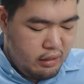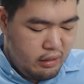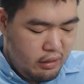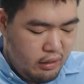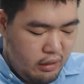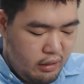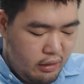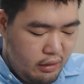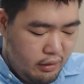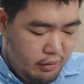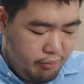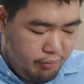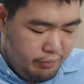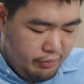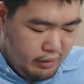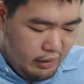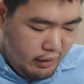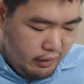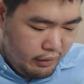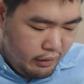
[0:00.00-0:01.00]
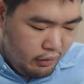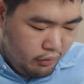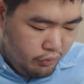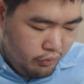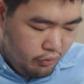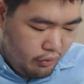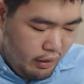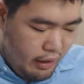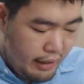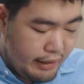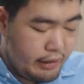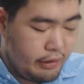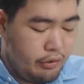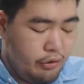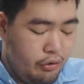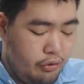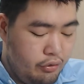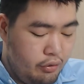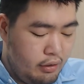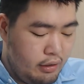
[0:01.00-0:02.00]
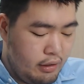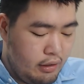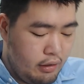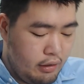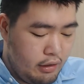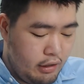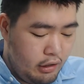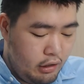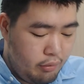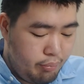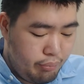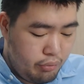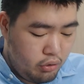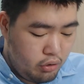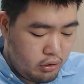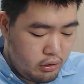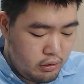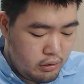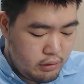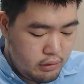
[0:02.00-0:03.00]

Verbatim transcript: um, that tells you how to use this book.